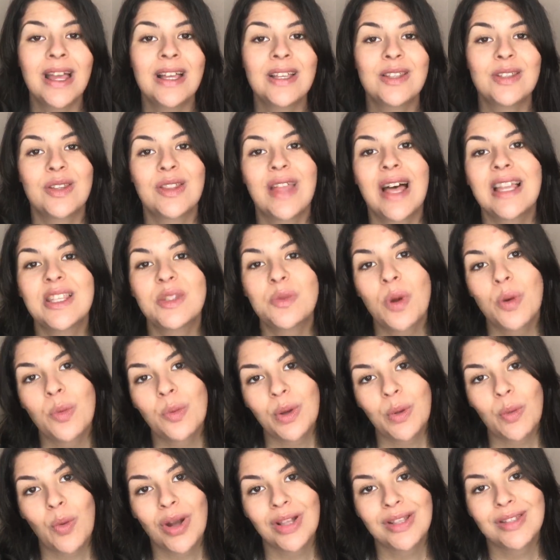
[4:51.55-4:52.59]
So that's what
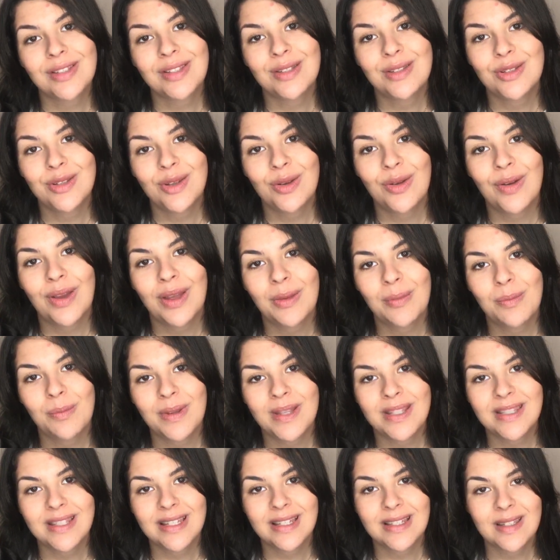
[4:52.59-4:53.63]
we want to do in
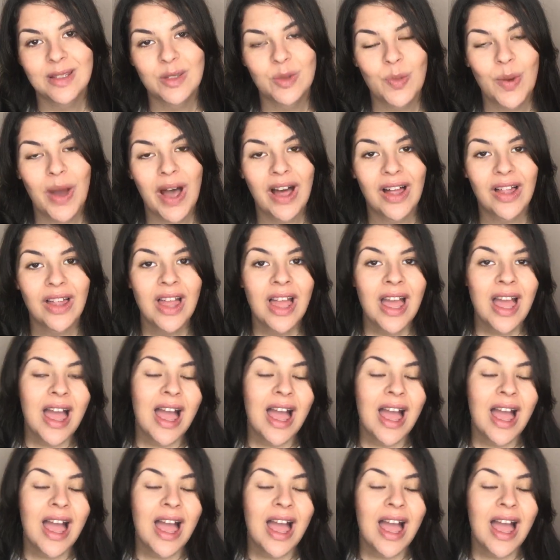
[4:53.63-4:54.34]
business as well.